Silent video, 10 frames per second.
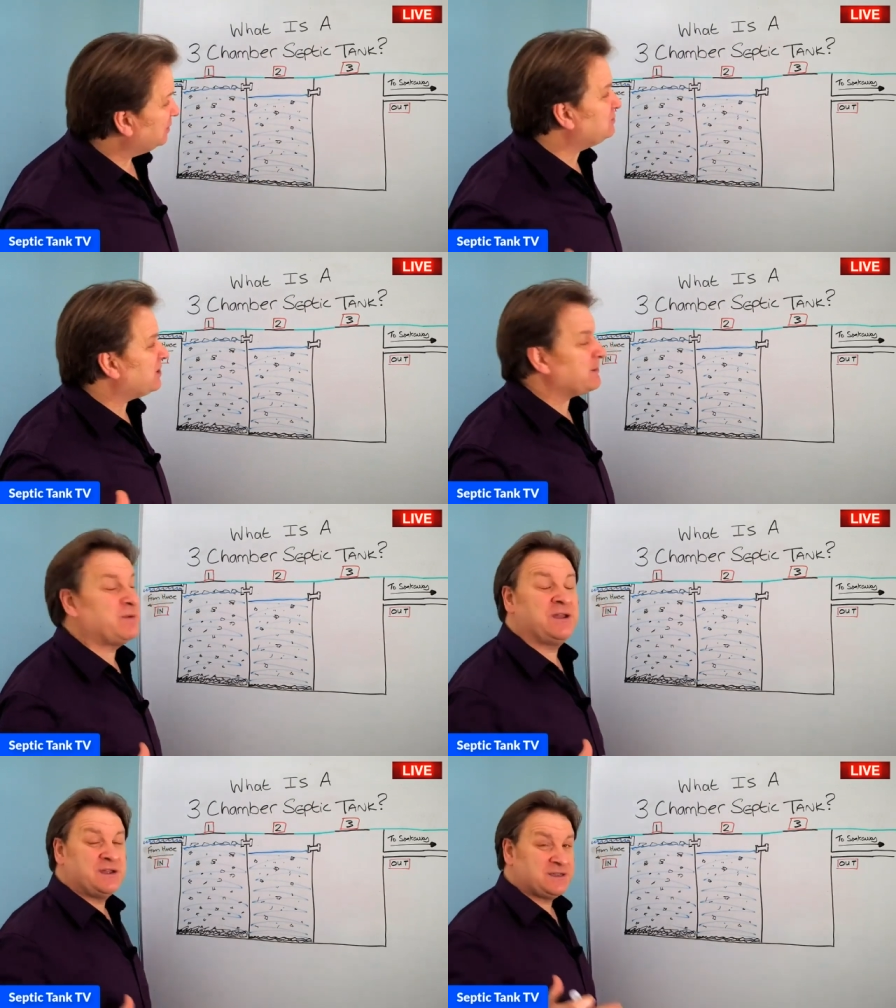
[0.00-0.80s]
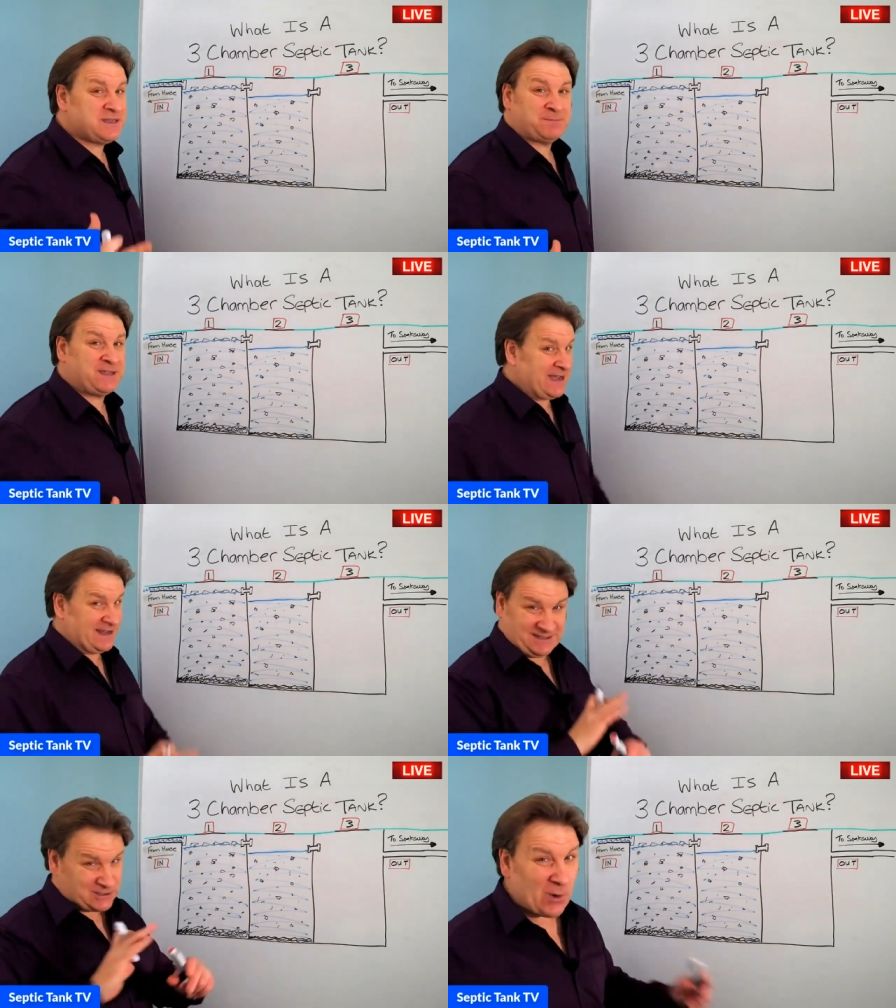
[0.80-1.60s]
two chamber septic
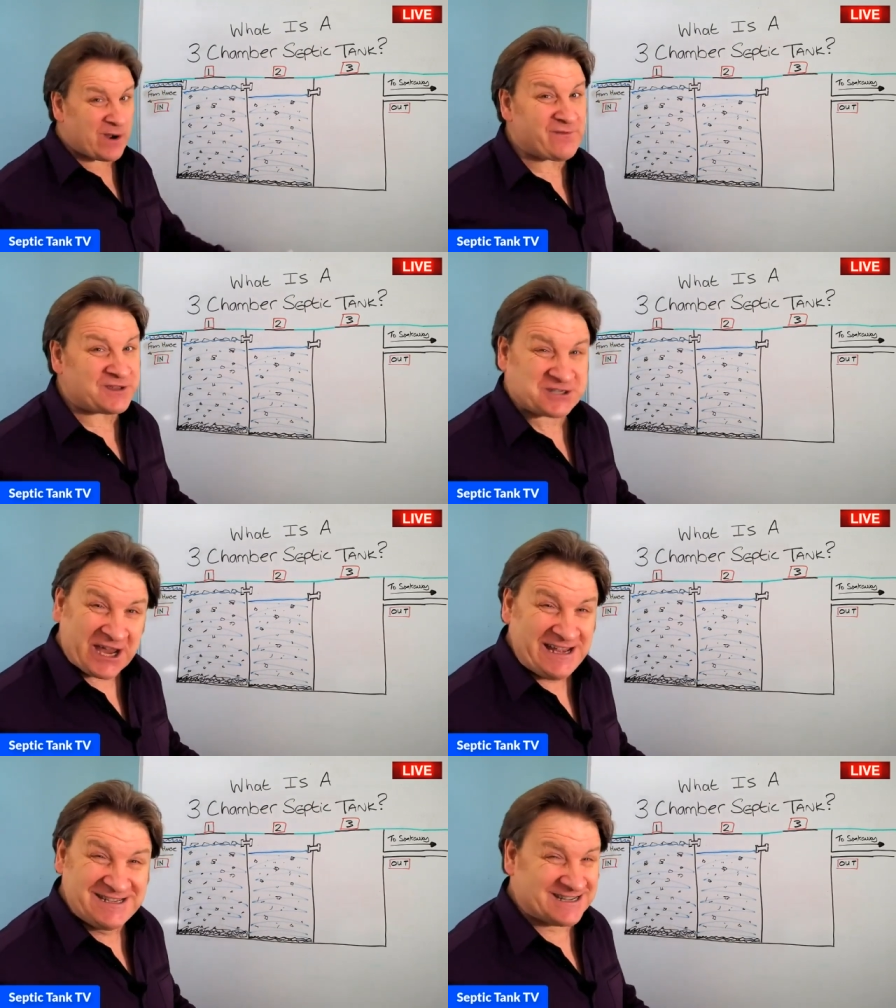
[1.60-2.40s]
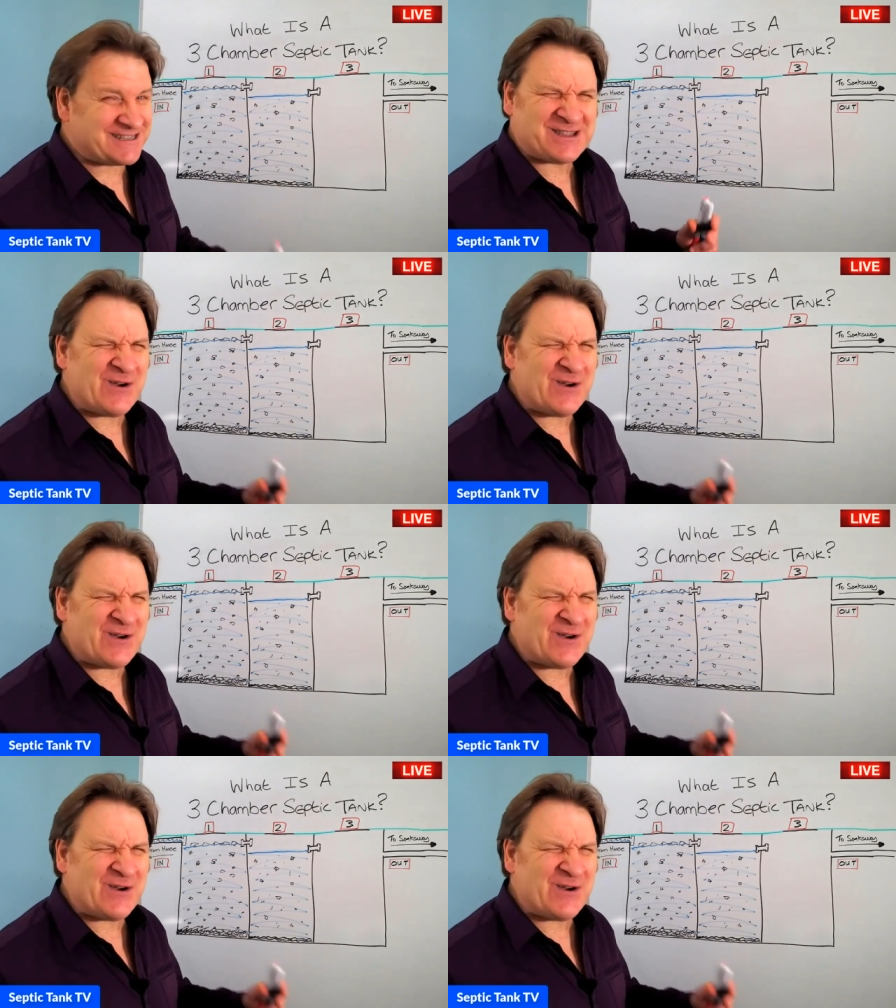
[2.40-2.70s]
tank, don't ever change it.